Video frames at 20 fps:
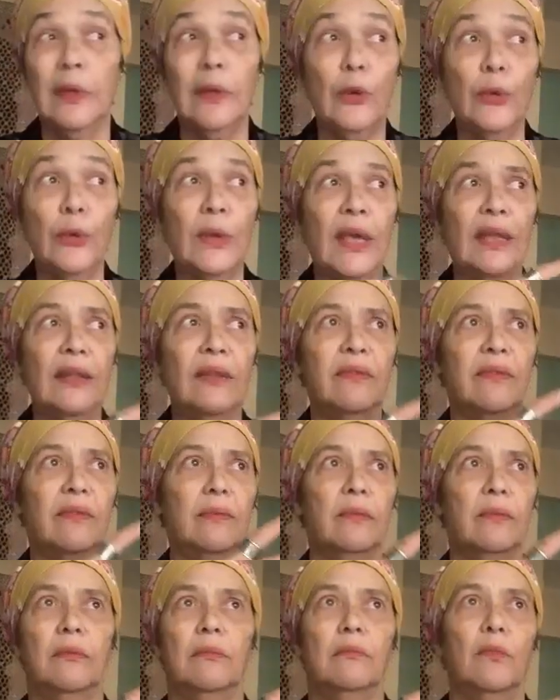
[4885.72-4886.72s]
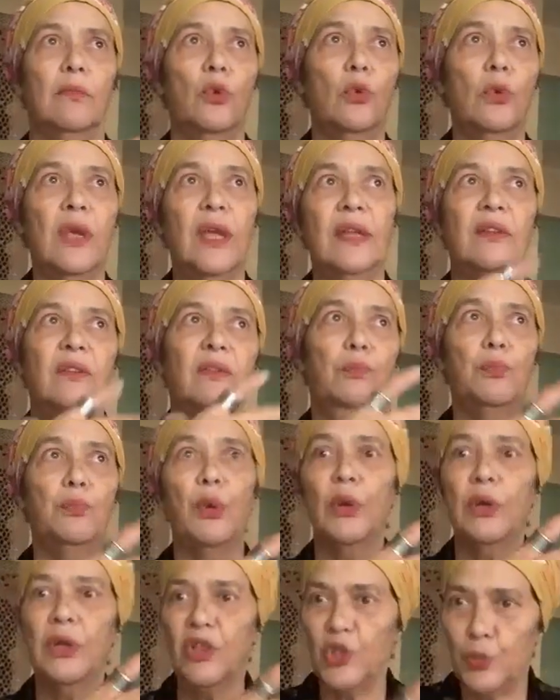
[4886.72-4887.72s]
against
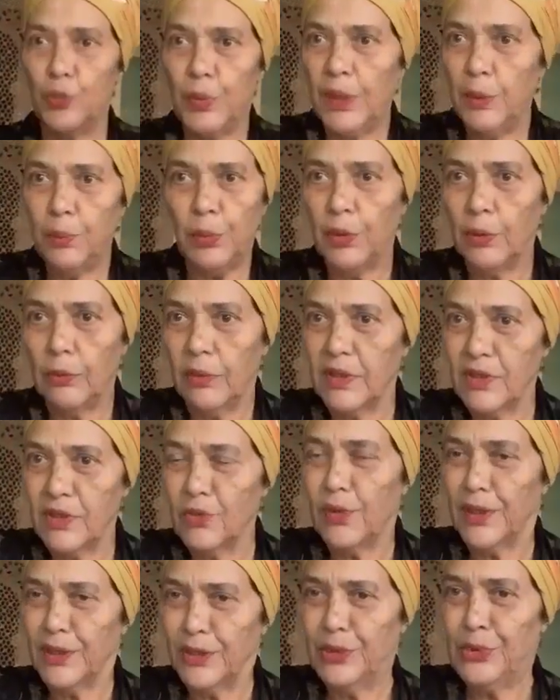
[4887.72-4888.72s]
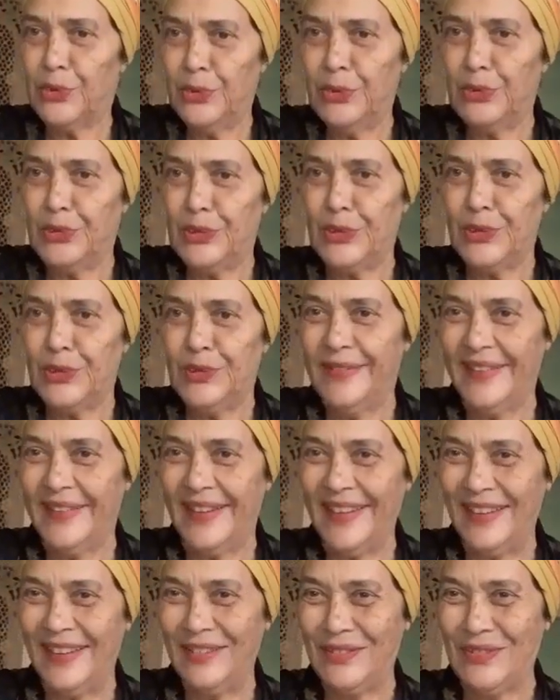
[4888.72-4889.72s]
Polish people was quite huge,
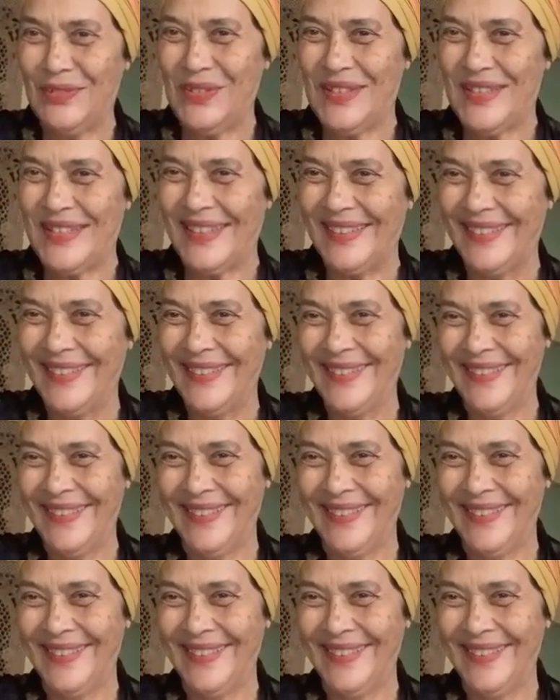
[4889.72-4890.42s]
I have to say,